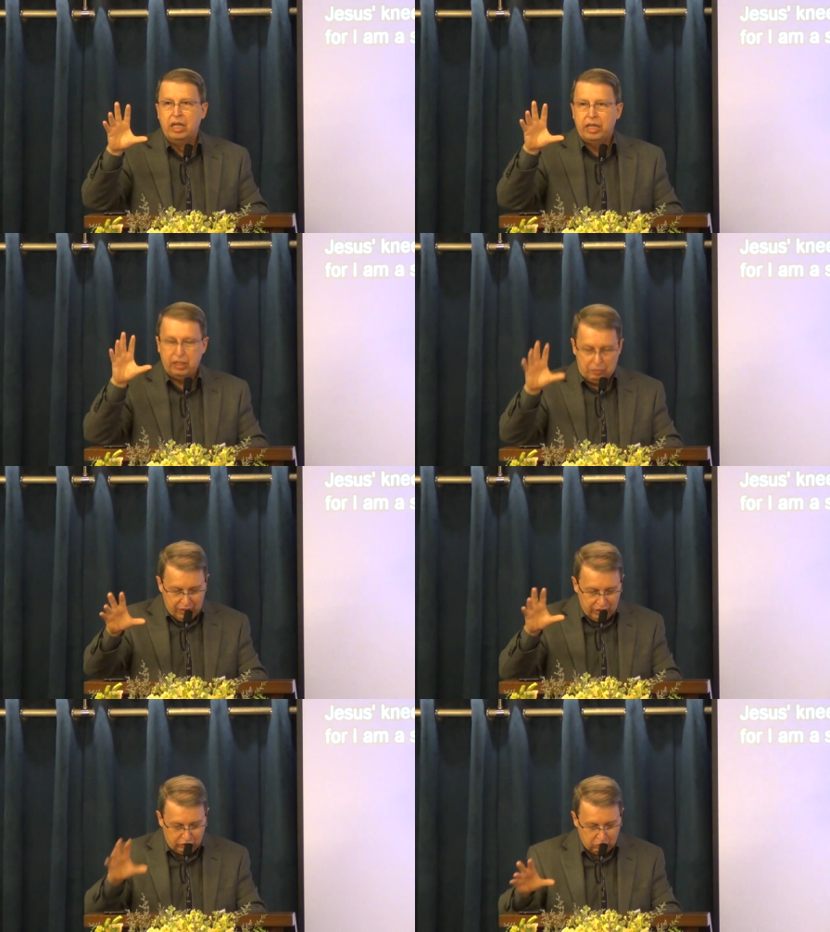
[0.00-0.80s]
It
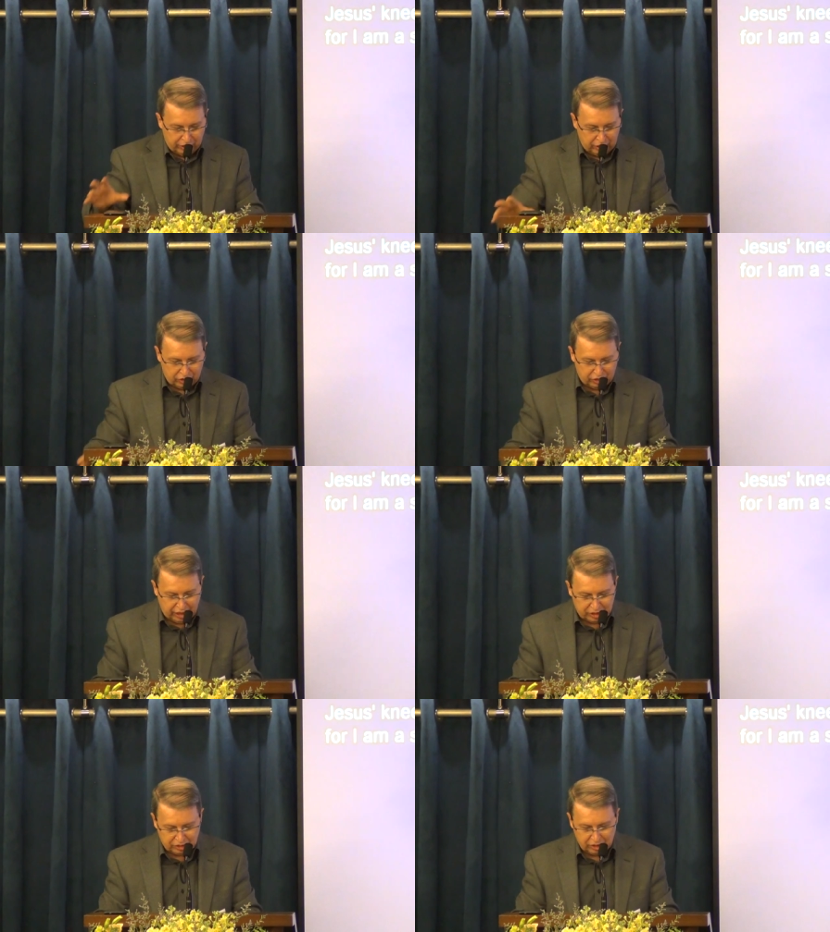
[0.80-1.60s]
means what it
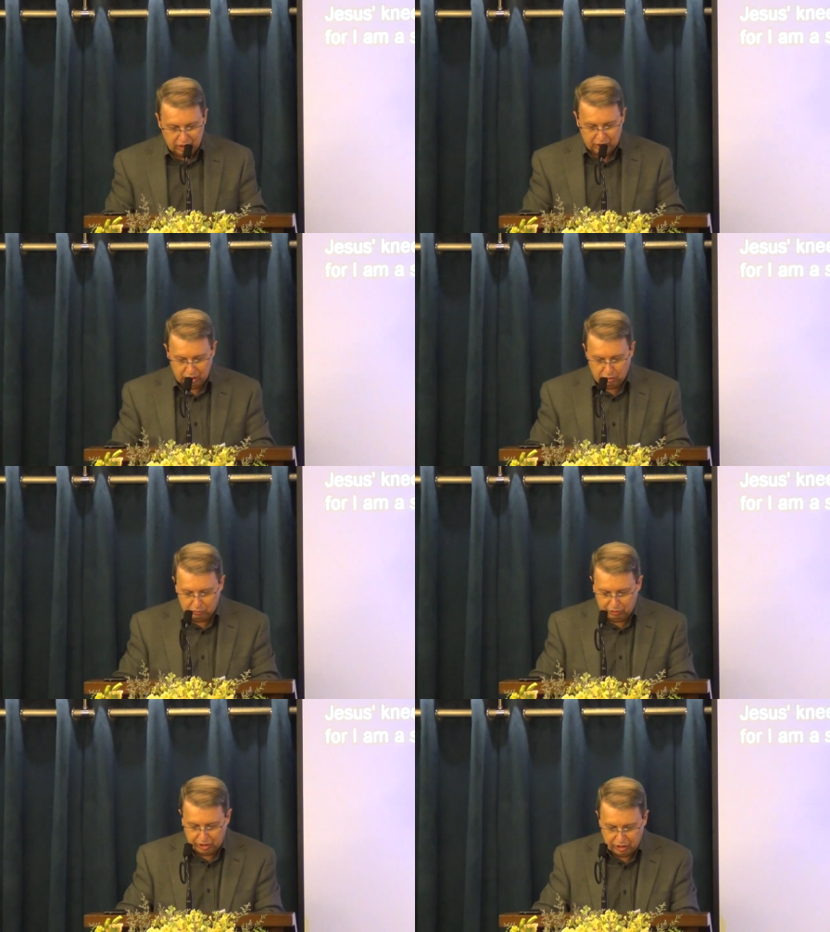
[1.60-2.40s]
says
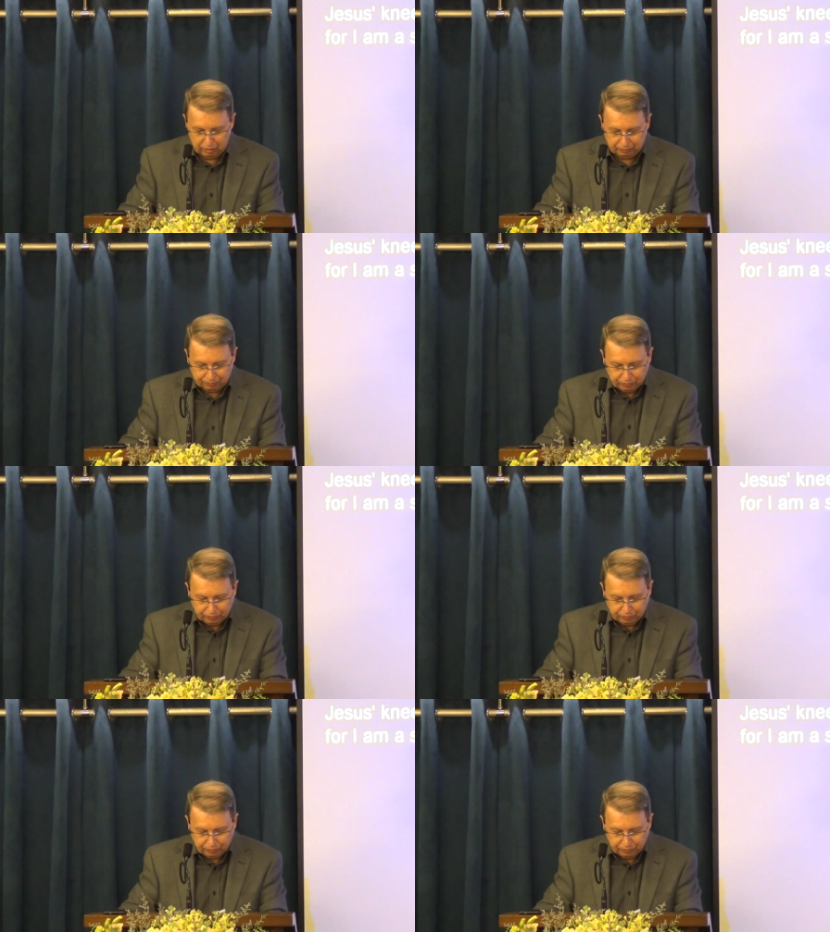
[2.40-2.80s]
over here.